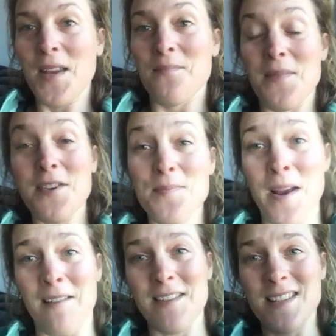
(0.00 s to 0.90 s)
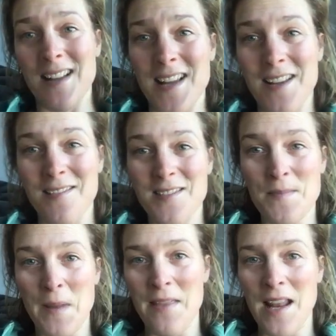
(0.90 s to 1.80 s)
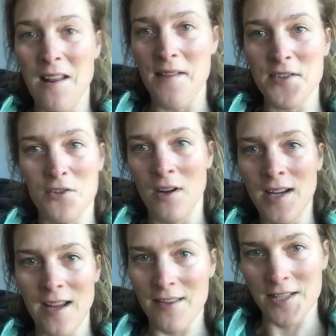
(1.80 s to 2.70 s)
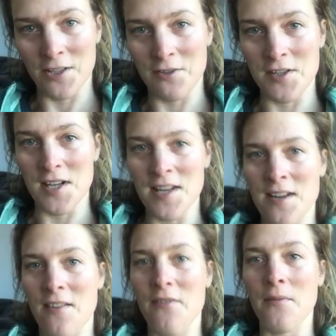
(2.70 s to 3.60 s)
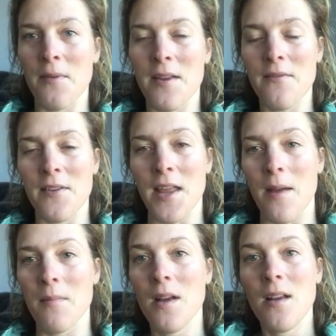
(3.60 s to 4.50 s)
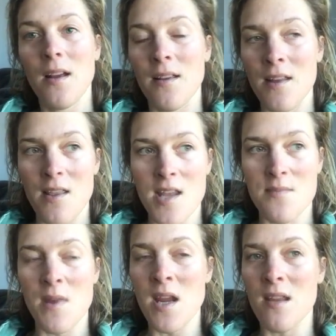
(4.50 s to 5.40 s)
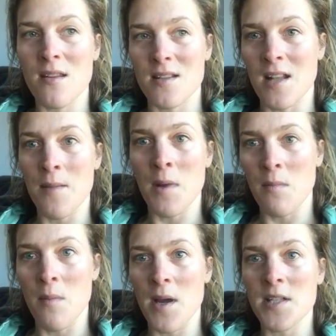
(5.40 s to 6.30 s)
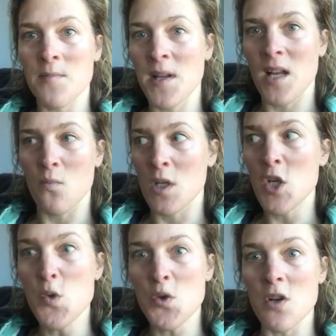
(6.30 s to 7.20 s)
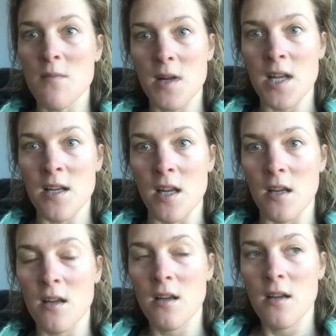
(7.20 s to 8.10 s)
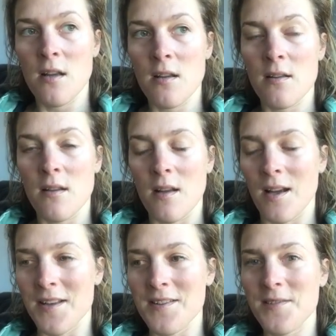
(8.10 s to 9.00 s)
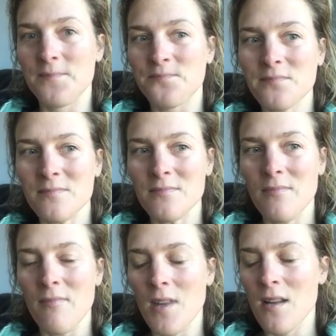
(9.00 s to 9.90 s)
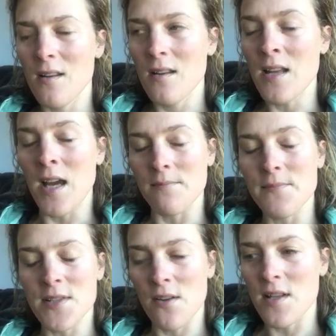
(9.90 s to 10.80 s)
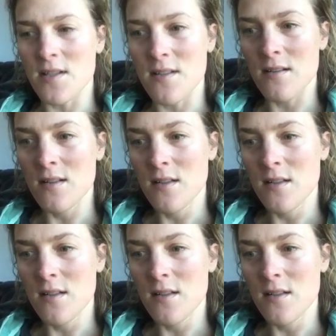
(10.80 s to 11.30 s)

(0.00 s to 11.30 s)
Most parents, like, spend their lives trying to get their children to clean up for them. And then there's me, that's like, my mum had to be like, will you stop cleaning? And yeah, so there's.